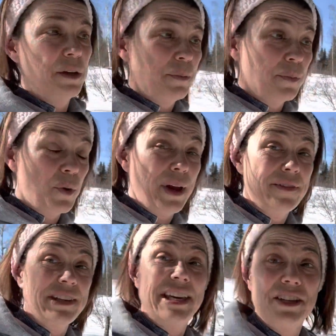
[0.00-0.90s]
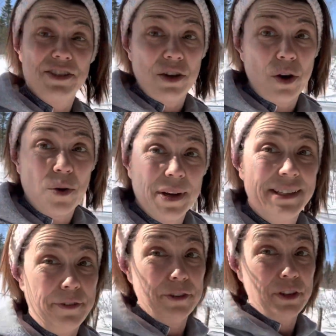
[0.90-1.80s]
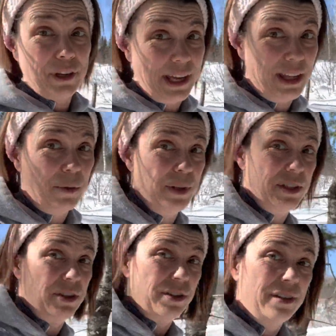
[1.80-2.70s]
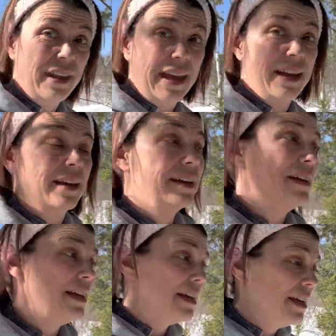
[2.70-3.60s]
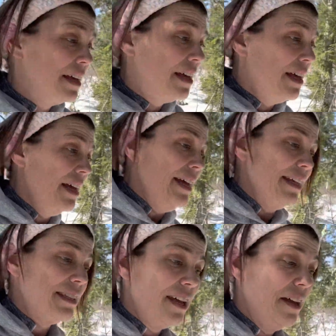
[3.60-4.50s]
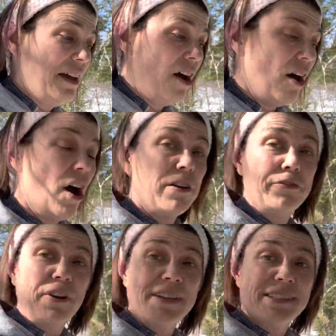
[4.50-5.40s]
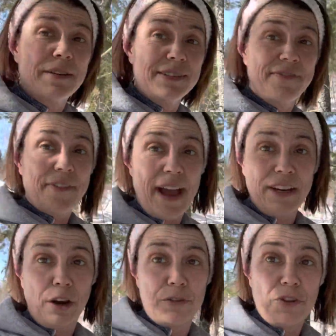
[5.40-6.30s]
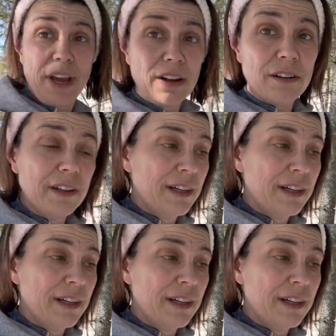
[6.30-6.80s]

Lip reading: Boy, everything is so different looking in the winter. Like, it's hard for us to find our trail